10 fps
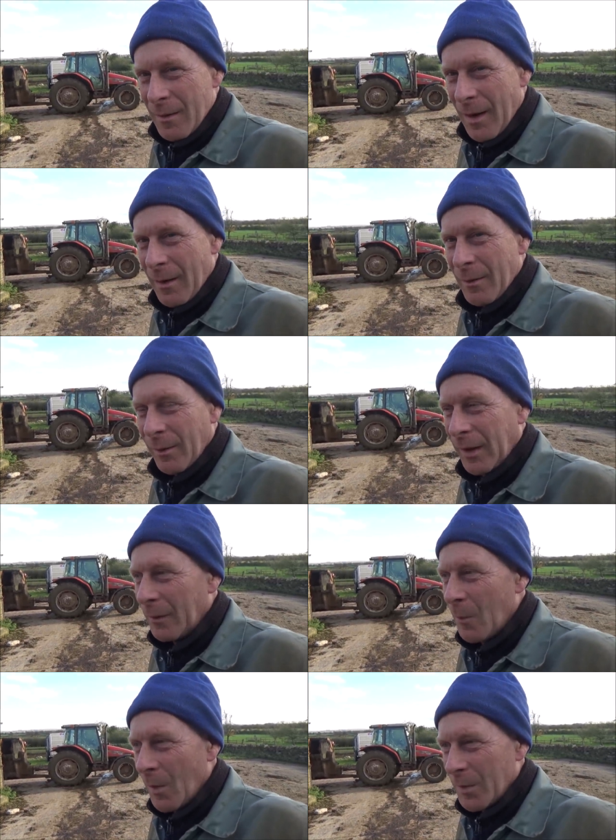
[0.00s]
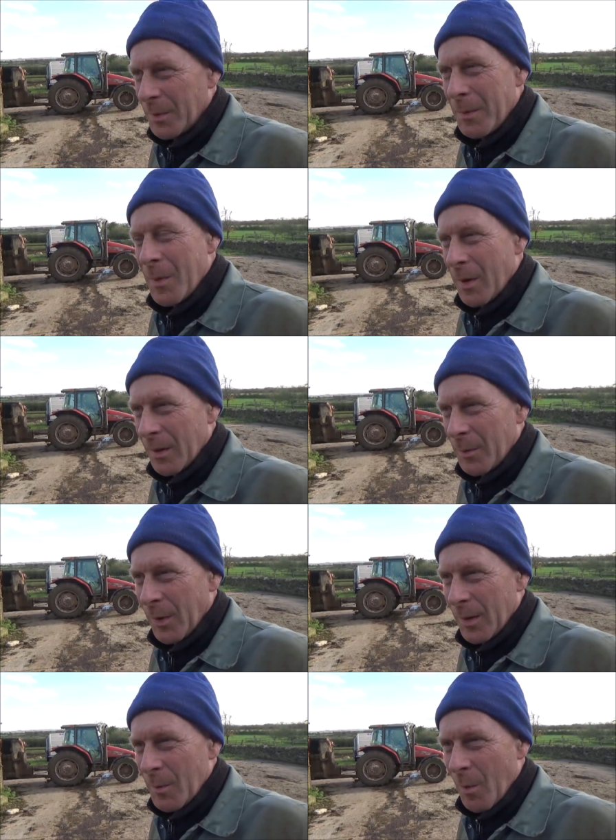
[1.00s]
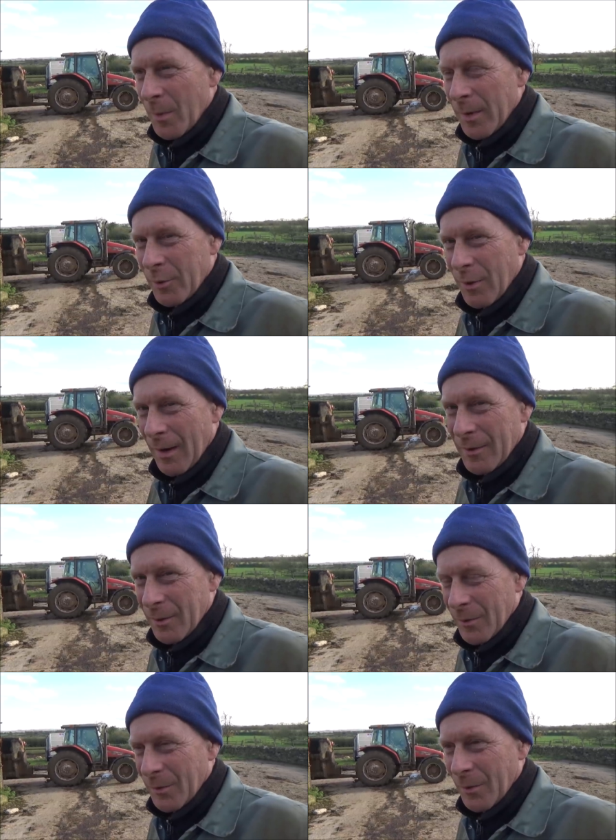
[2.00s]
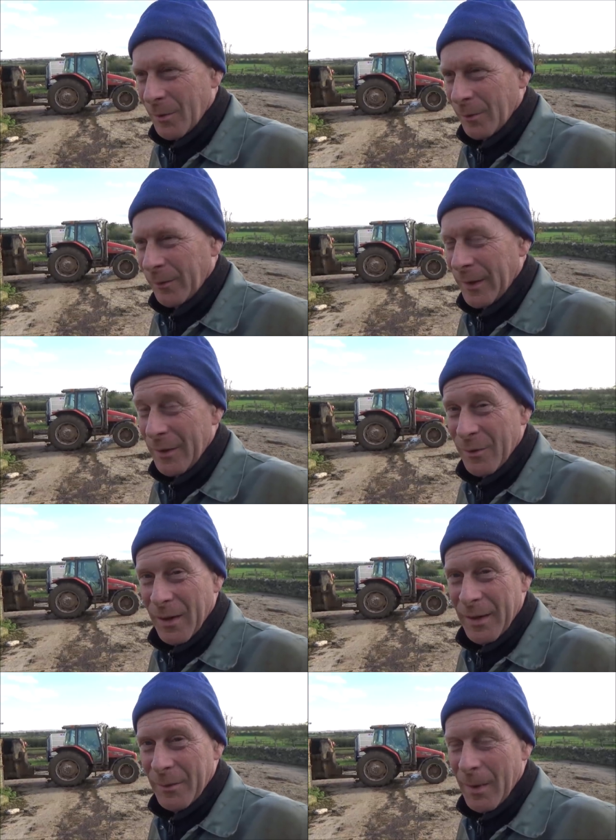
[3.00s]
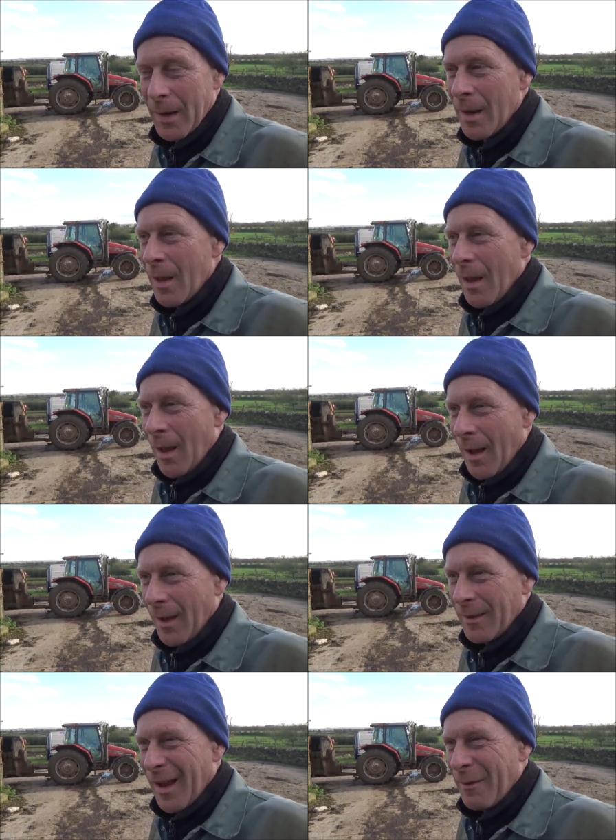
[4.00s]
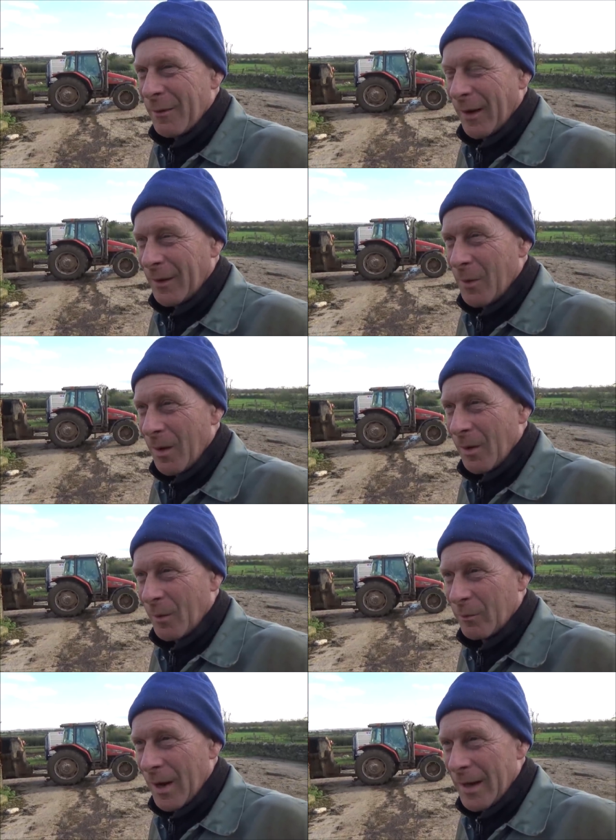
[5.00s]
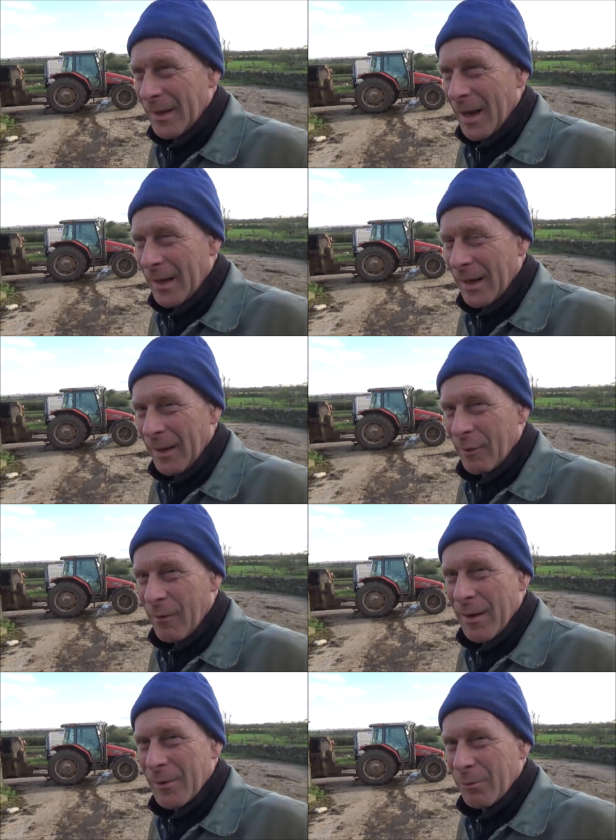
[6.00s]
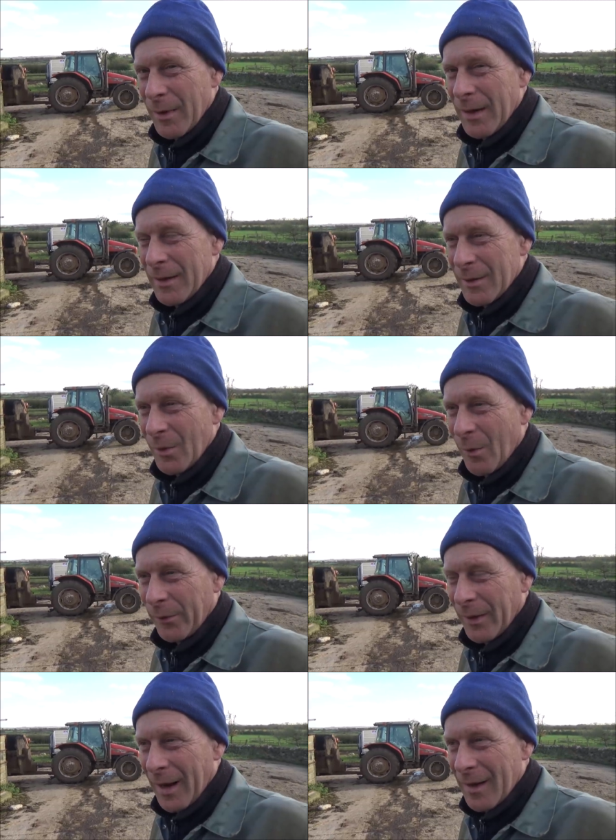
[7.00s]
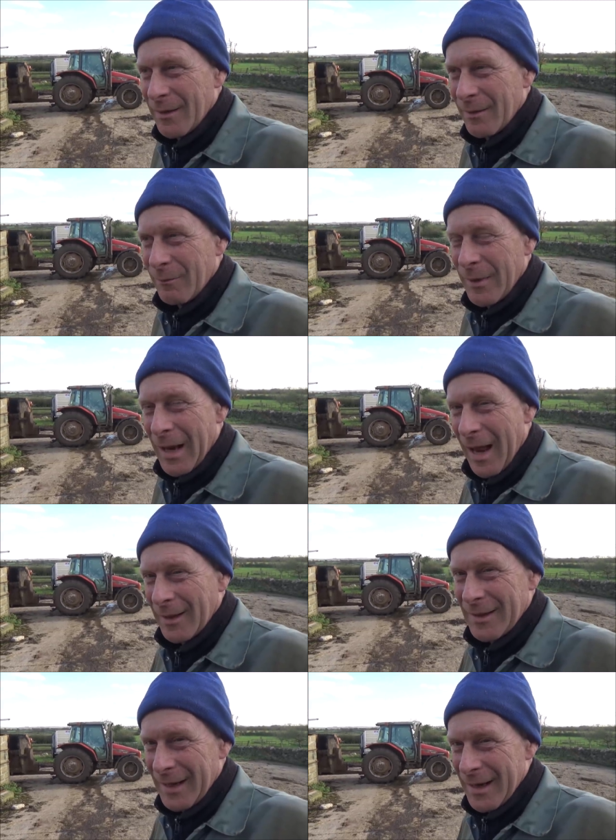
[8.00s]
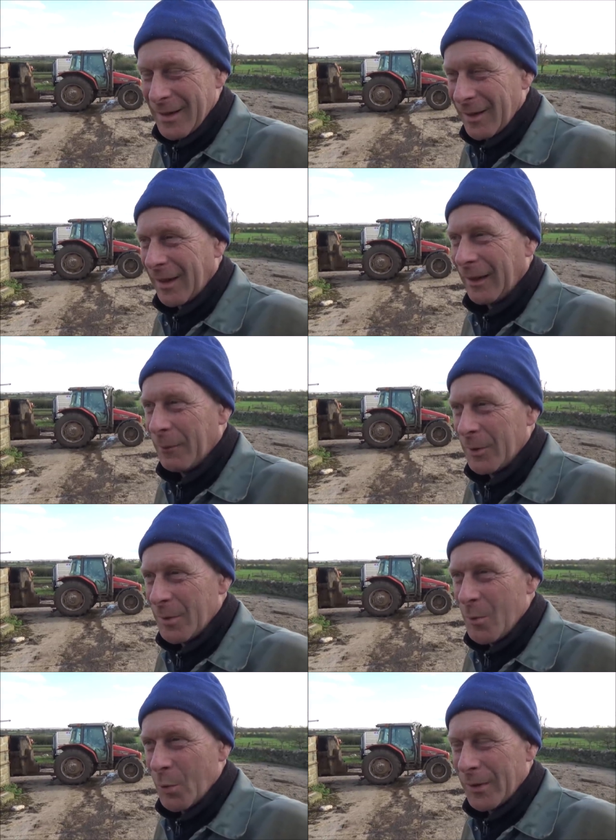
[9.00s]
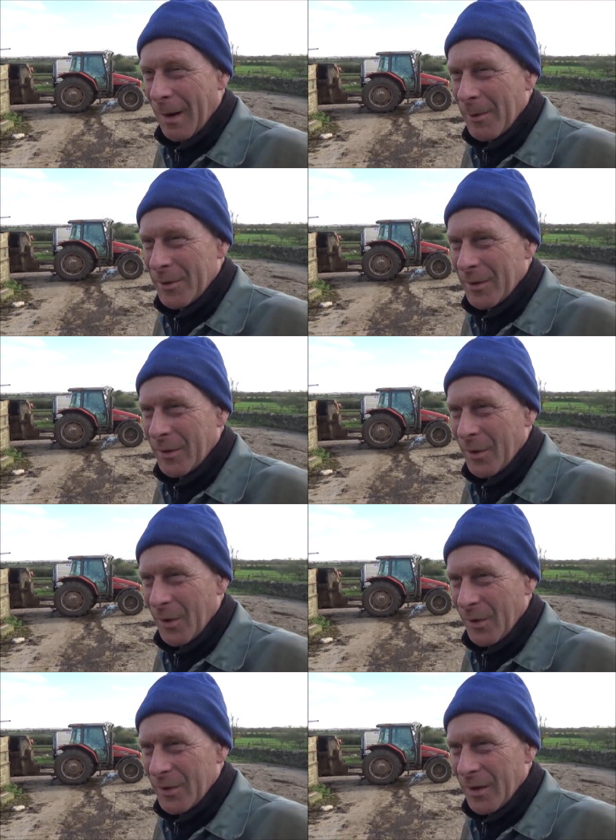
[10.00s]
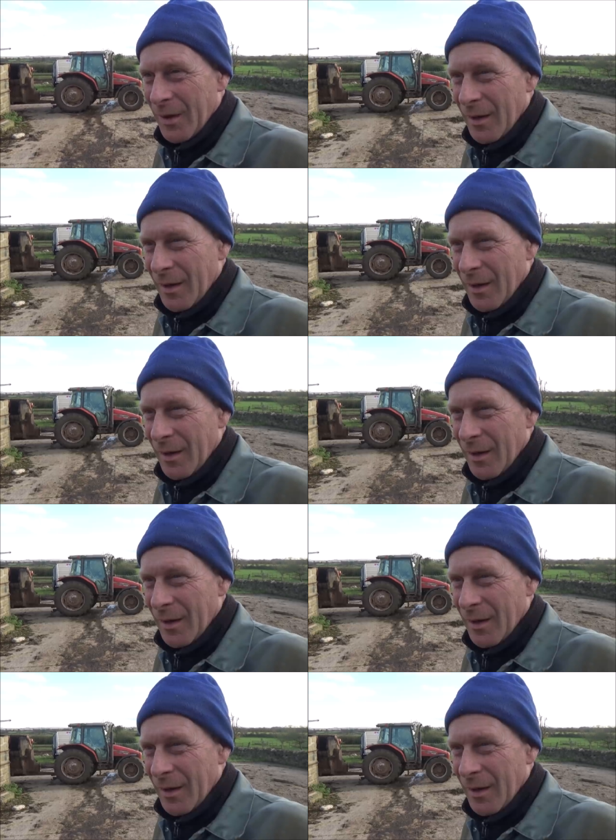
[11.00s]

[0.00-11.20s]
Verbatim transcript: Now, the thing was, we were going to put them on with a tractor or a vehicle anyway, and now we've had quite a lot of rain lately. The ground's really soft, and the reality is I think we'll do more damage than good